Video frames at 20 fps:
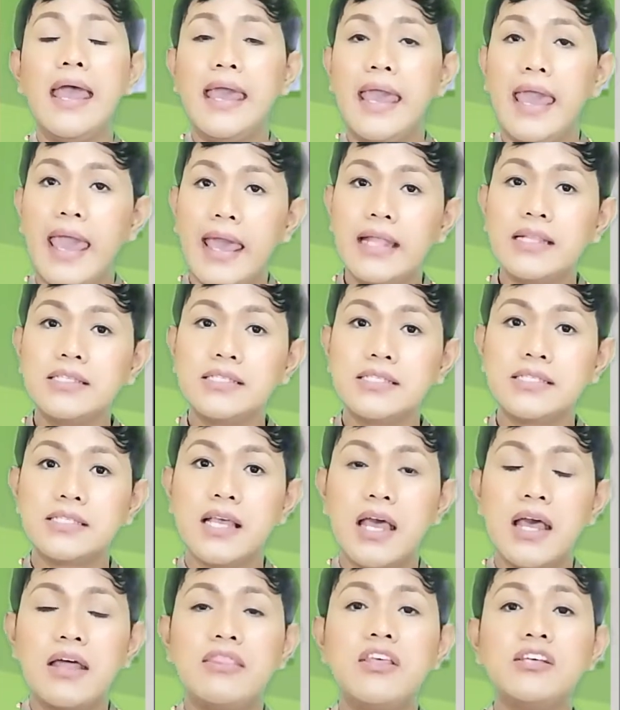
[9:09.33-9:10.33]
Hence,
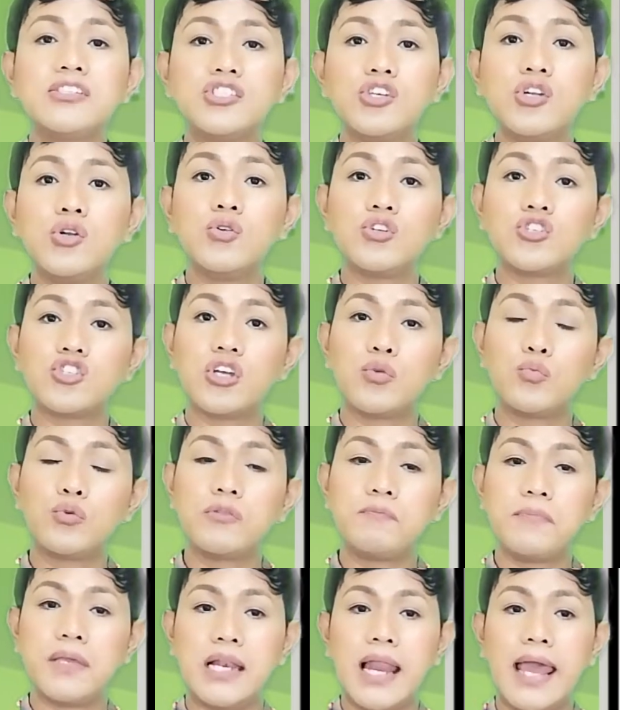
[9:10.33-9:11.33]
the solution
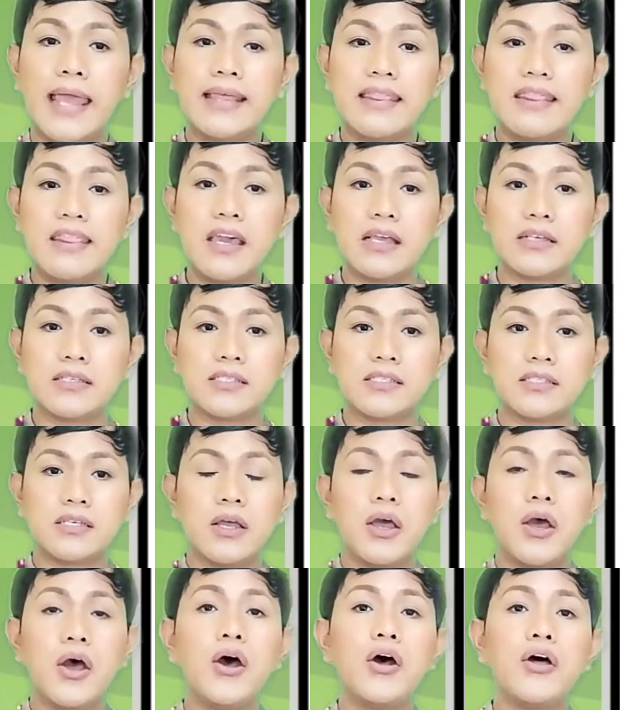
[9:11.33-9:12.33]
would be like
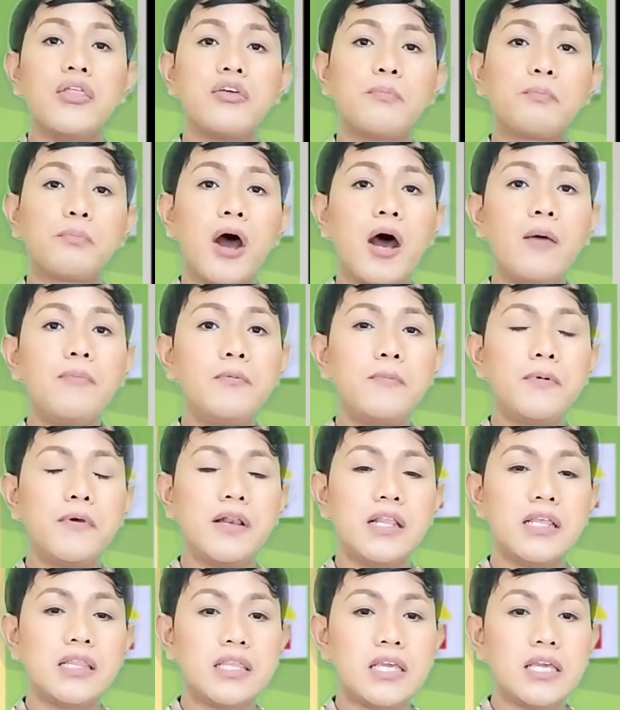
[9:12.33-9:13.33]
this. The
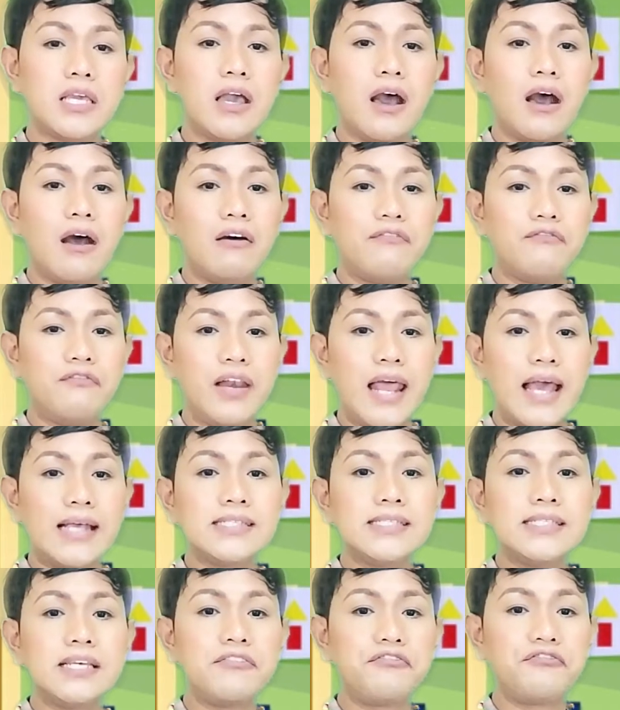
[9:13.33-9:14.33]
probability of
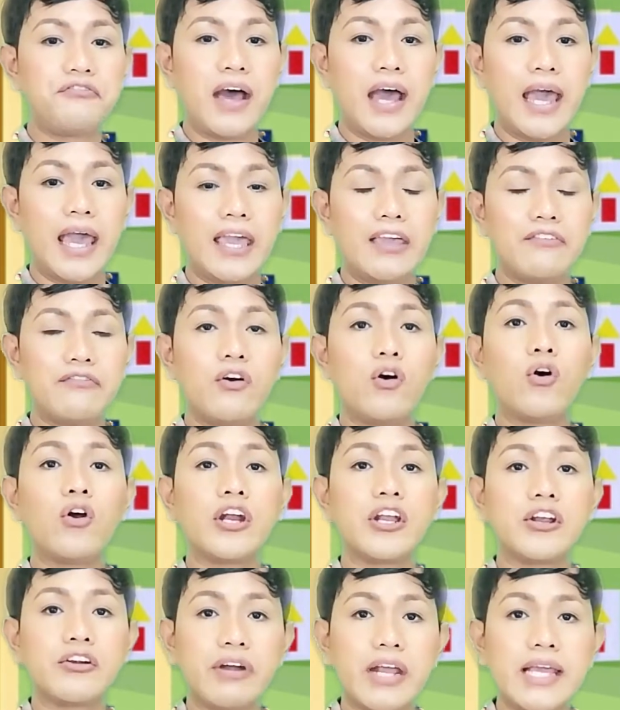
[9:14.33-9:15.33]
less than 5
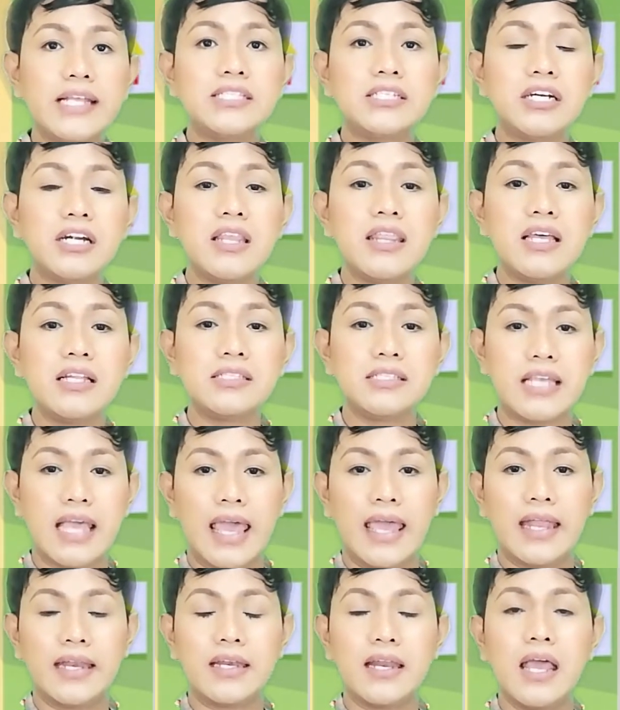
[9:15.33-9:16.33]
or greater than
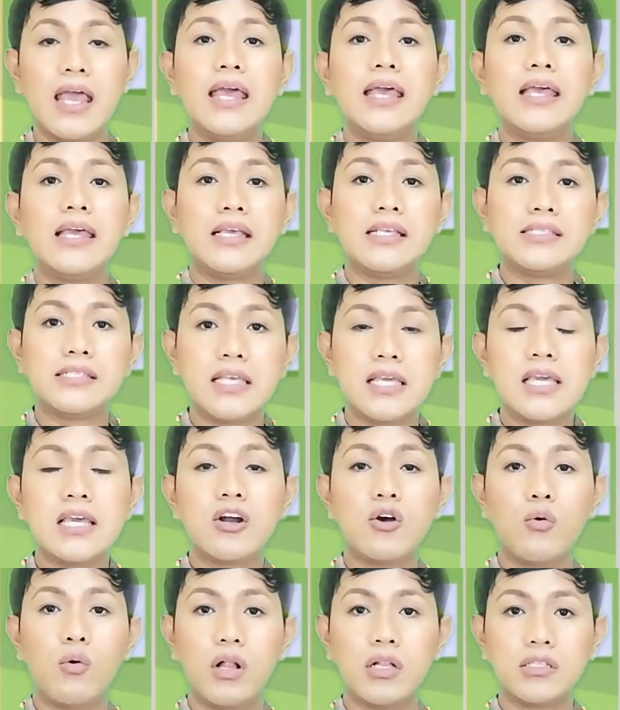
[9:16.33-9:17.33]
10 is
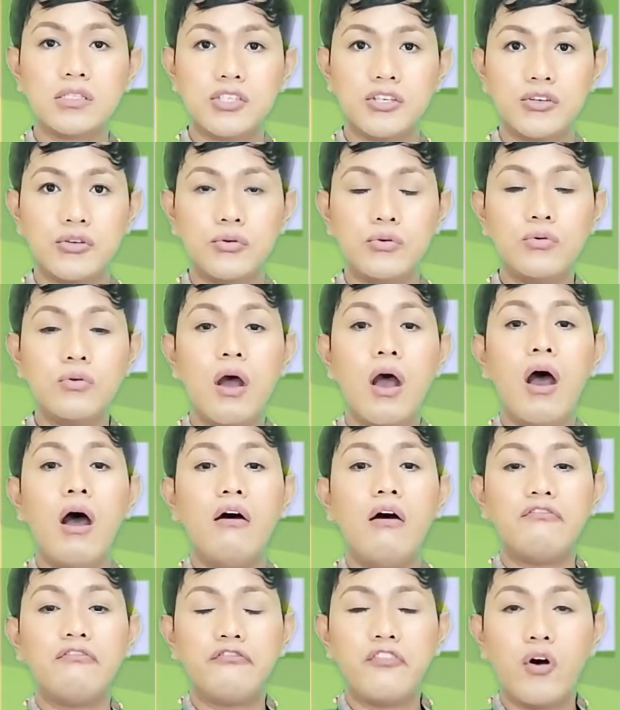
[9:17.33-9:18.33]
equal to
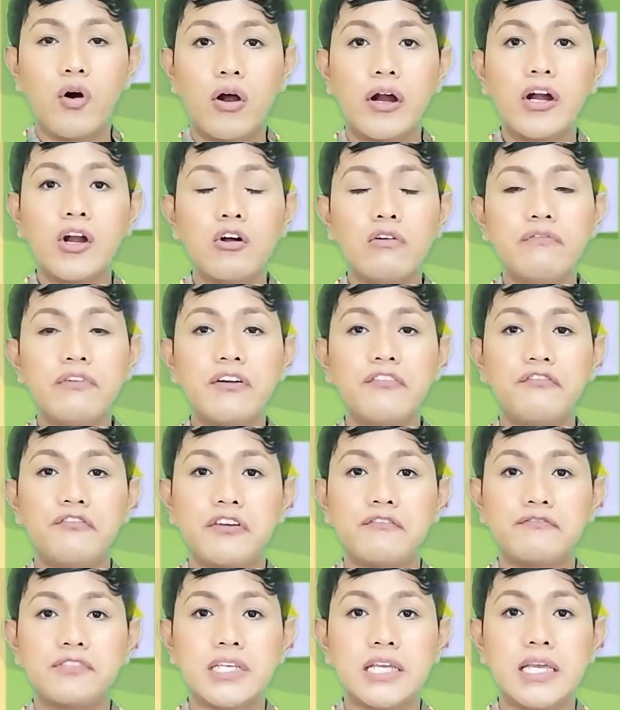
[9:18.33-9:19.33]
4 over
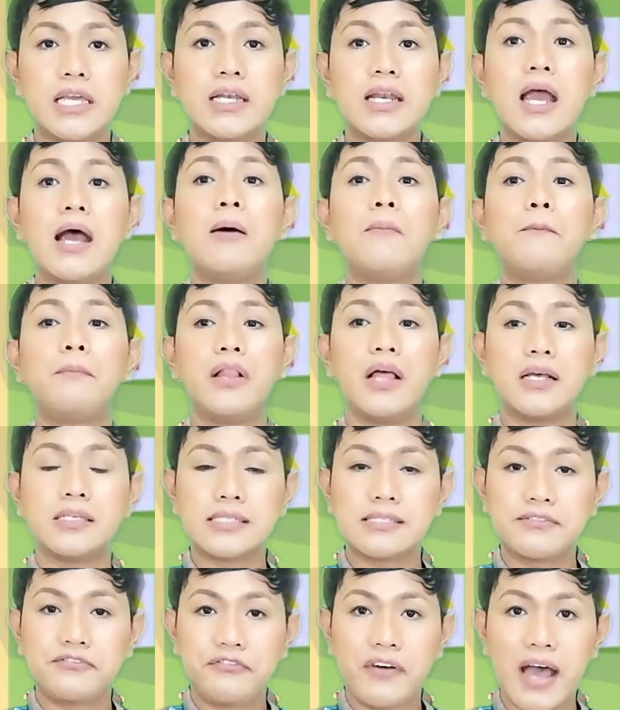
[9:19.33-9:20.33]
15
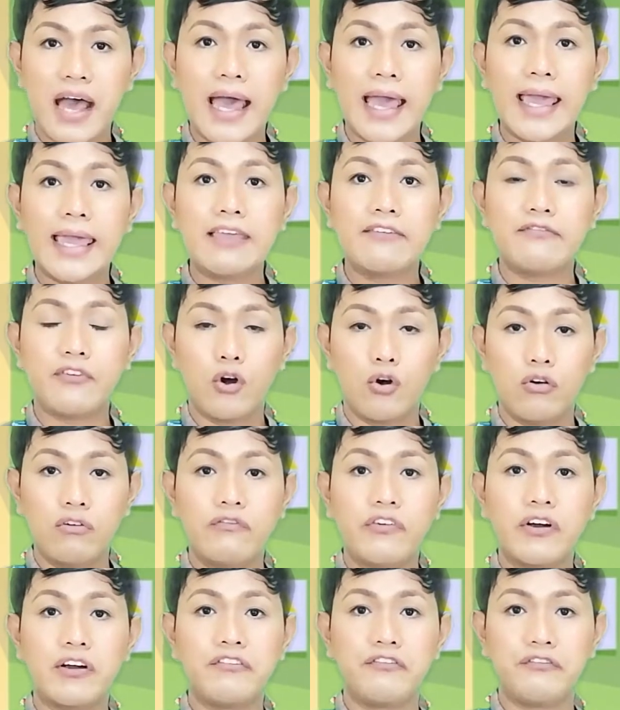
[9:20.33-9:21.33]
plus 5
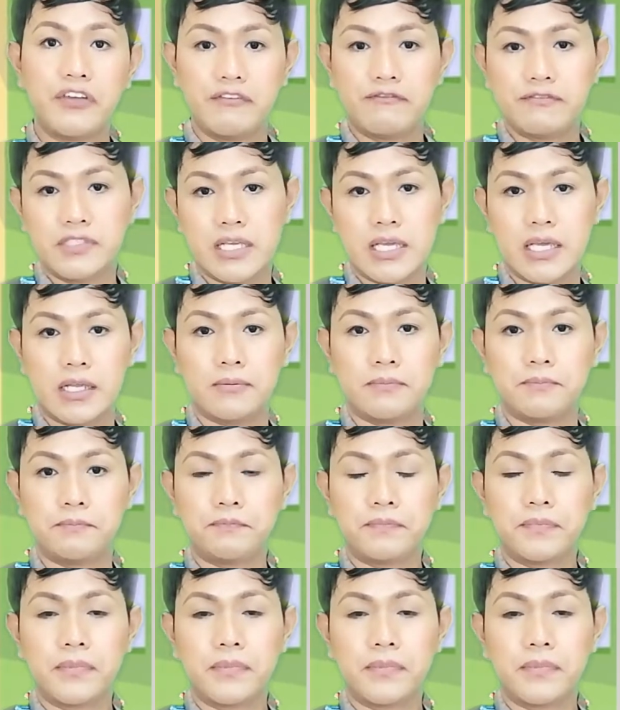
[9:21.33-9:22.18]
over 15.